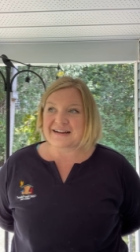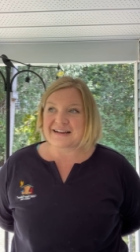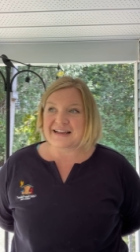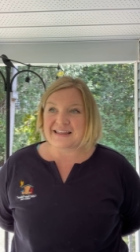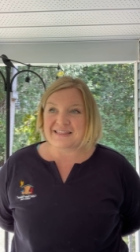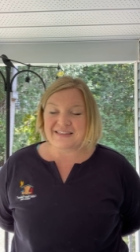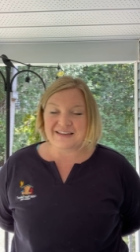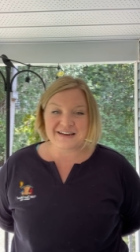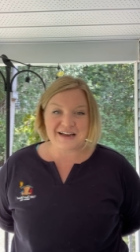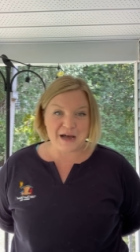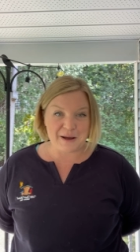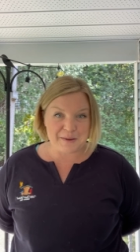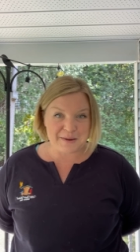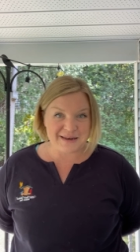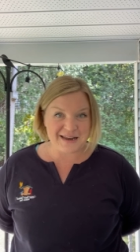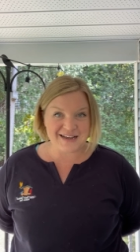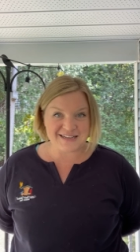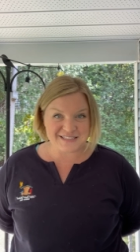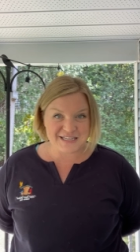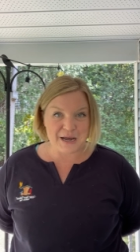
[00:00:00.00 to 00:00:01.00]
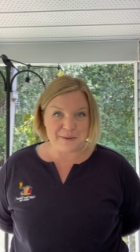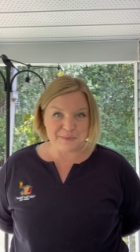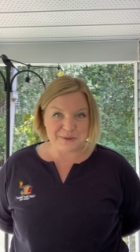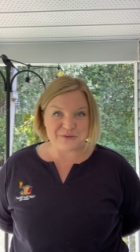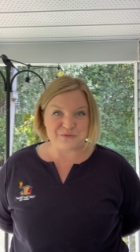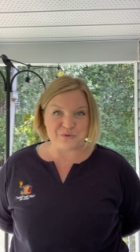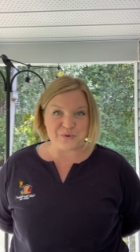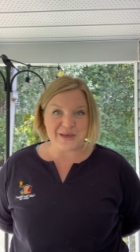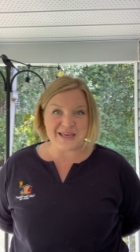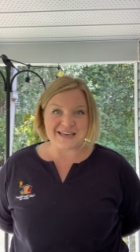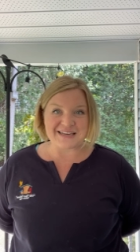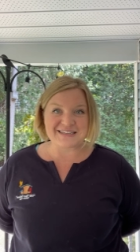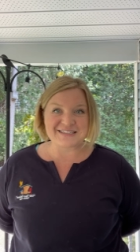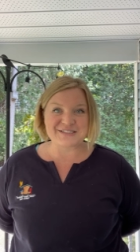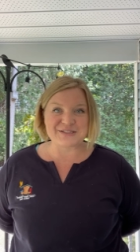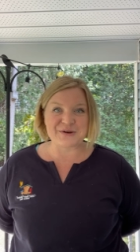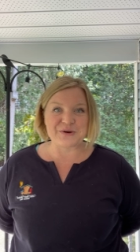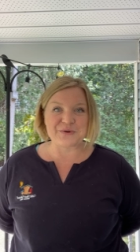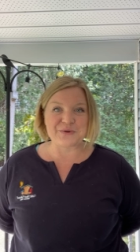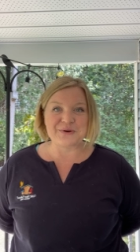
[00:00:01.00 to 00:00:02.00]
in the next couple of weeks.
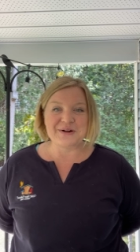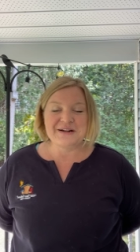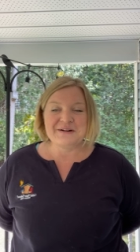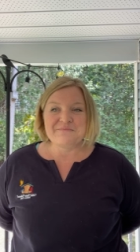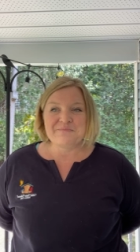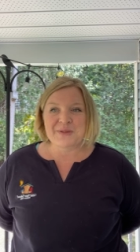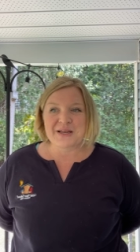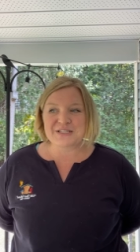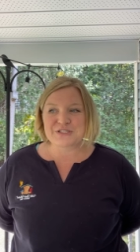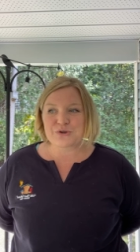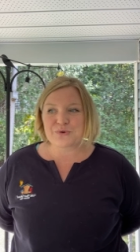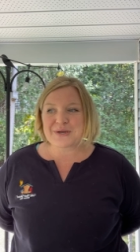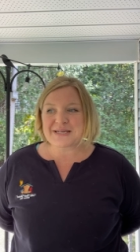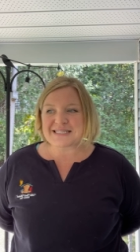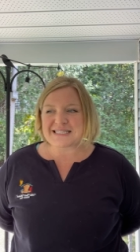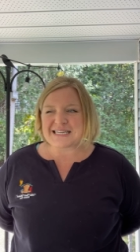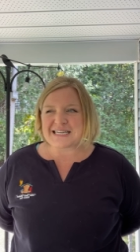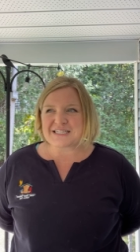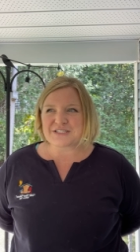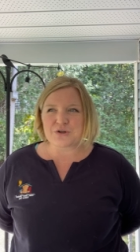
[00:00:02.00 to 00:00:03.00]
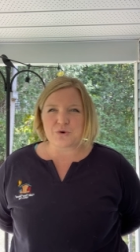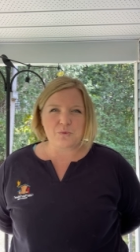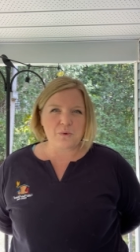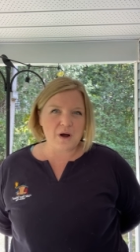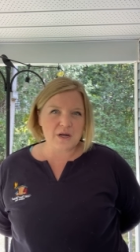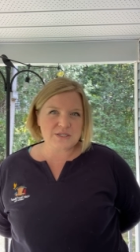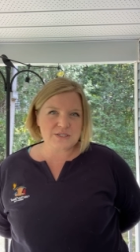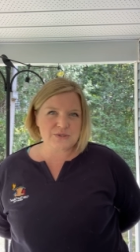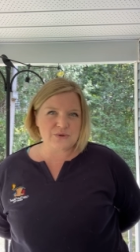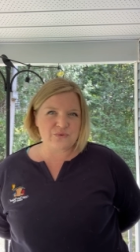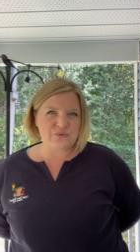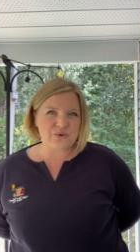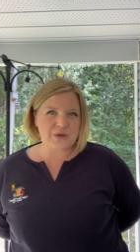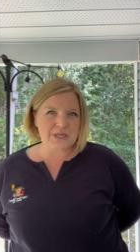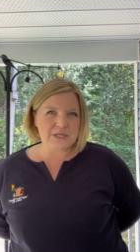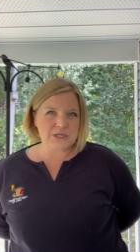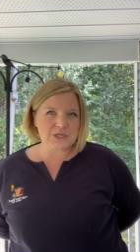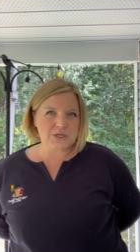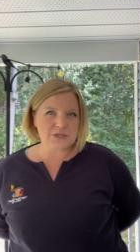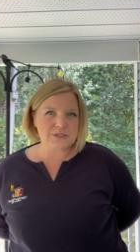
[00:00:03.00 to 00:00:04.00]
So it's always neat to watch the
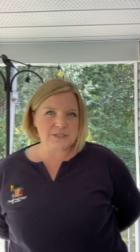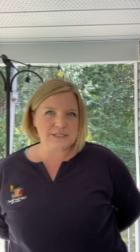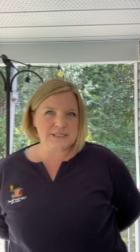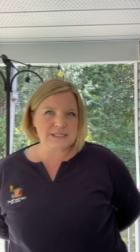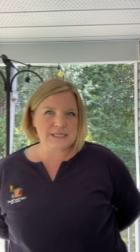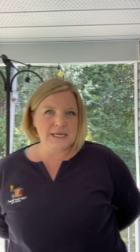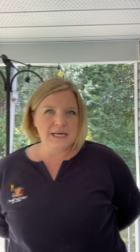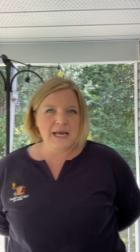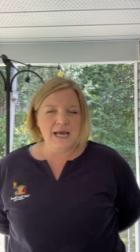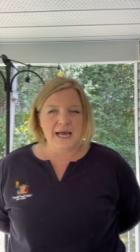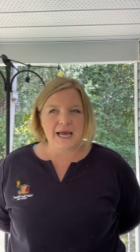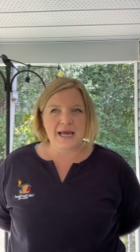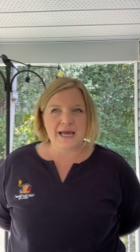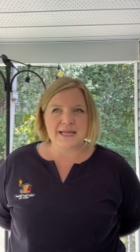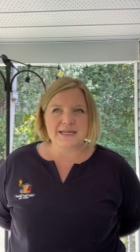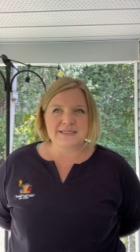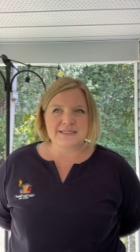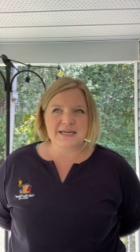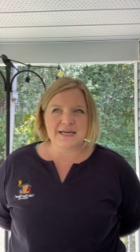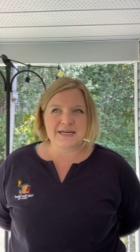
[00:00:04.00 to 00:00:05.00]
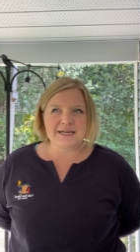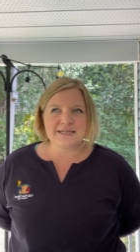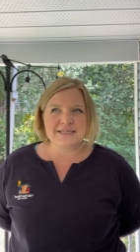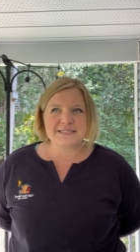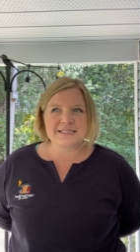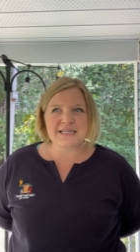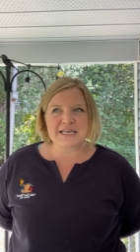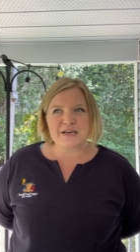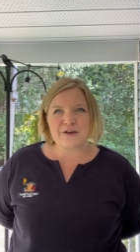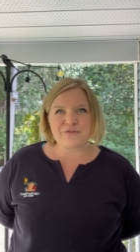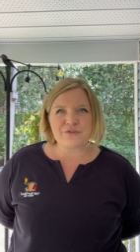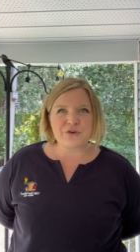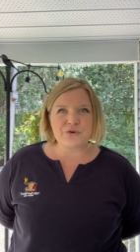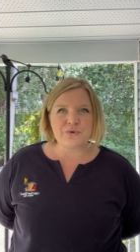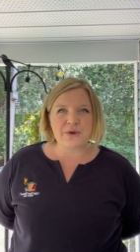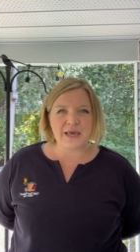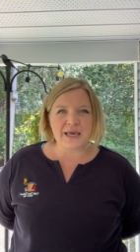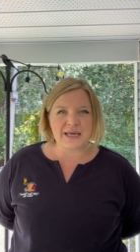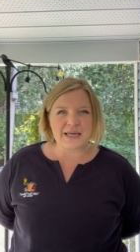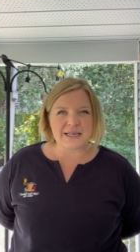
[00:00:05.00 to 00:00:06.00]
feeders and see if you
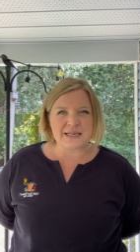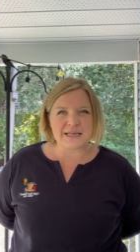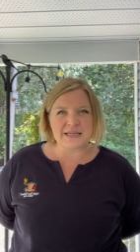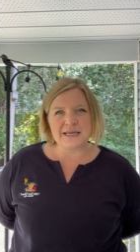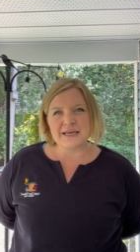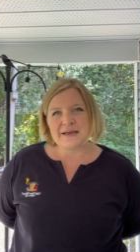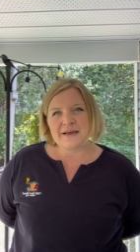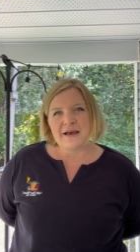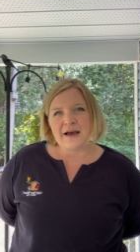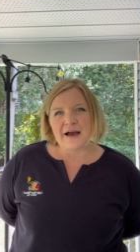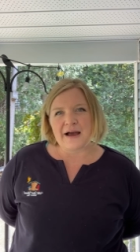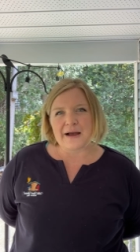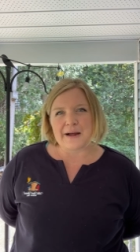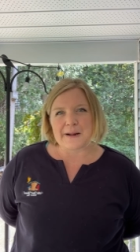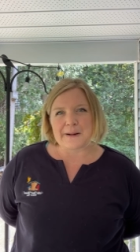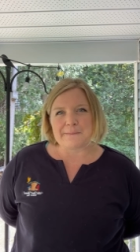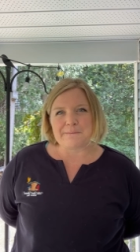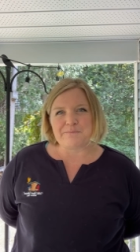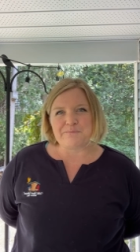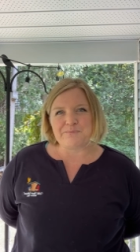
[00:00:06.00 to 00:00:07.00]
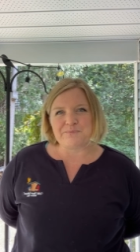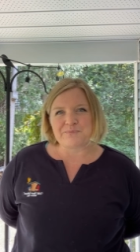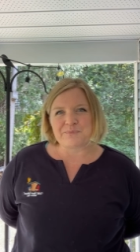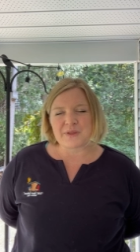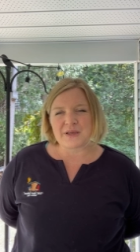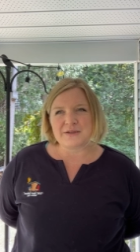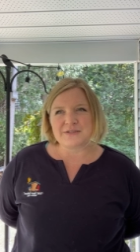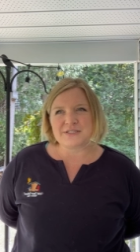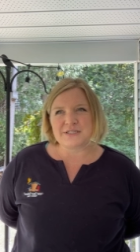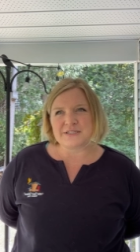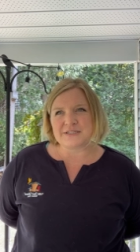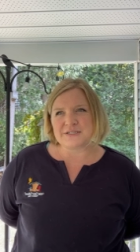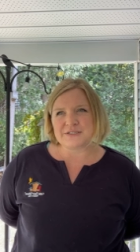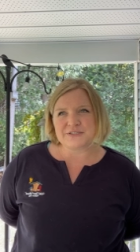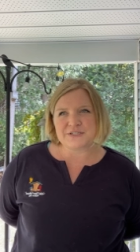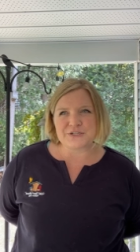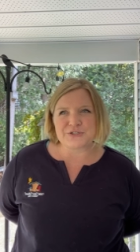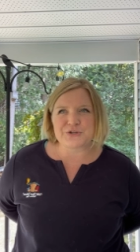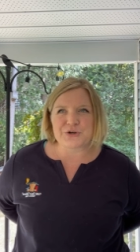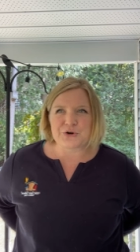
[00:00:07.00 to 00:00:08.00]
can
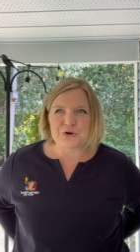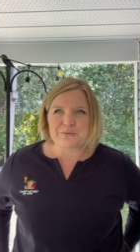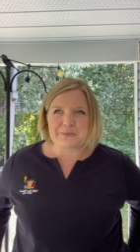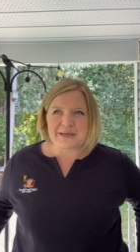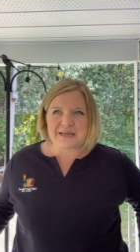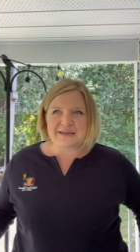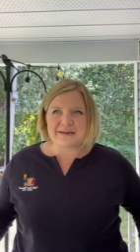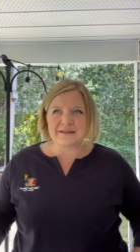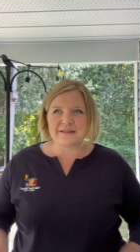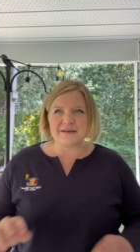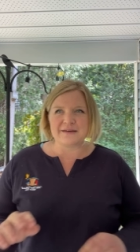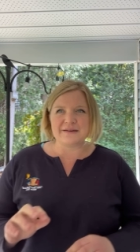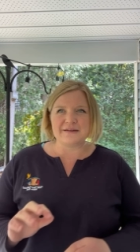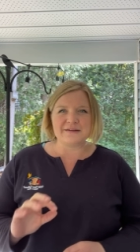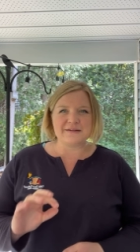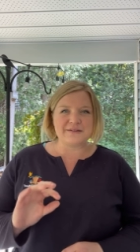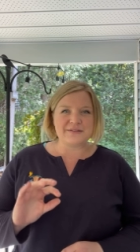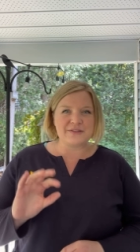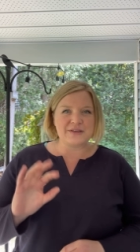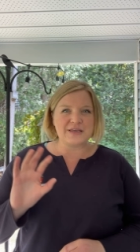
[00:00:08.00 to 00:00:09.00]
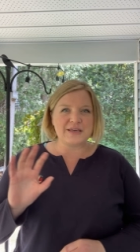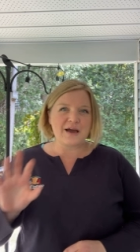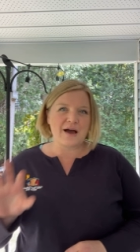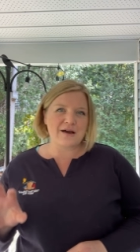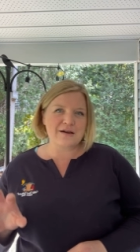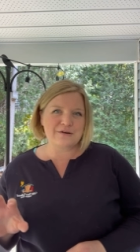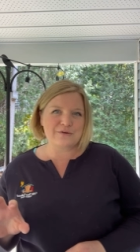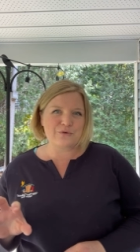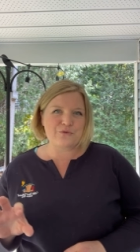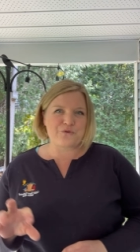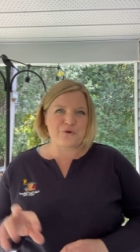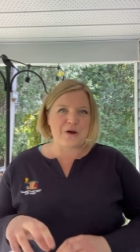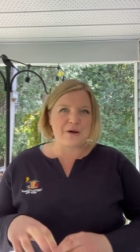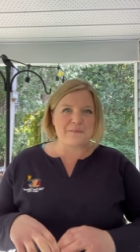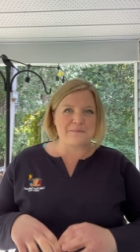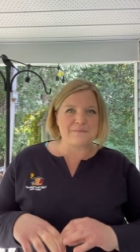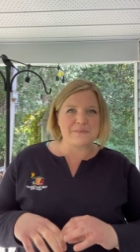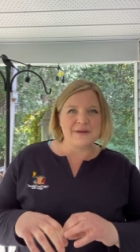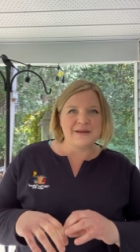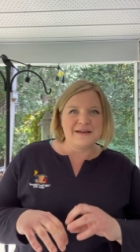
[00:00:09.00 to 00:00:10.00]
determine the young
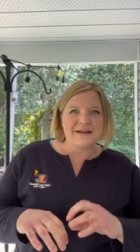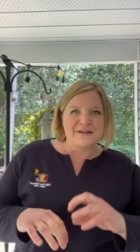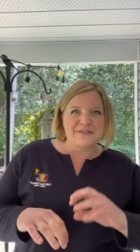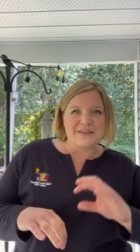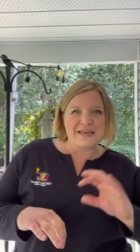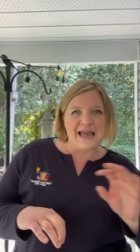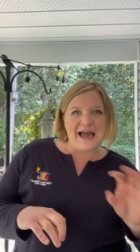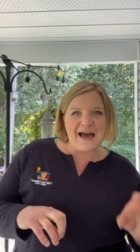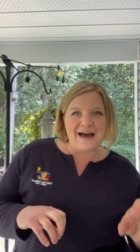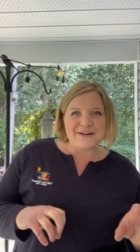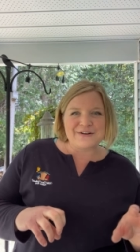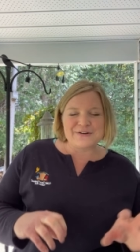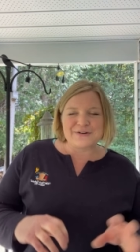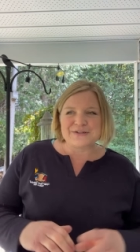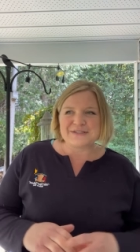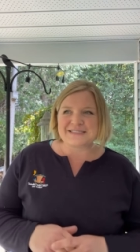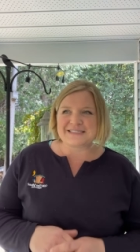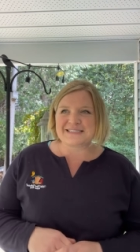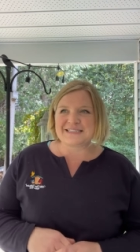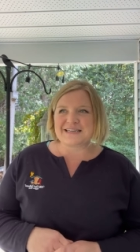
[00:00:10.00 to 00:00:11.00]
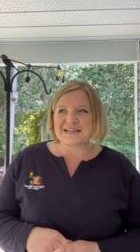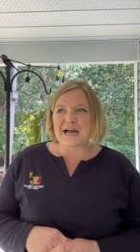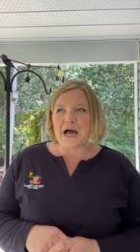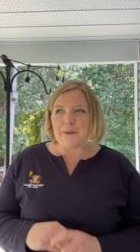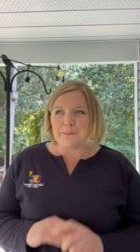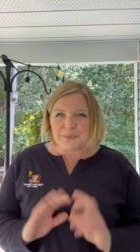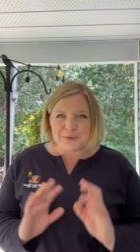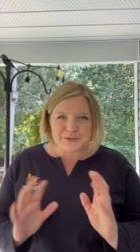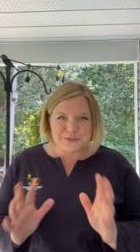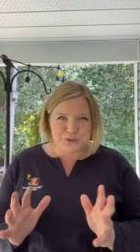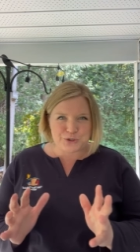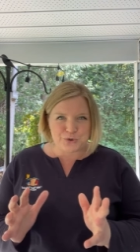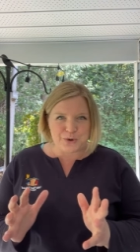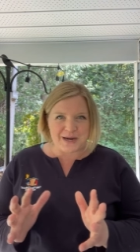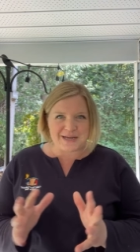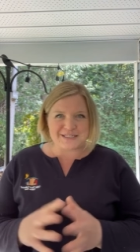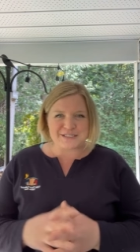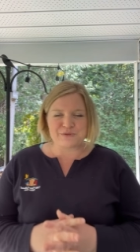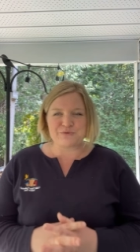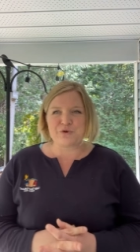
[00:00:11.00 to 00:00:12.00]
from the adults. Couple
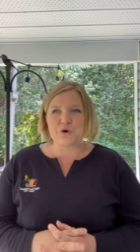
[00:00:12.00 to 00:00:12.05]
tricks, of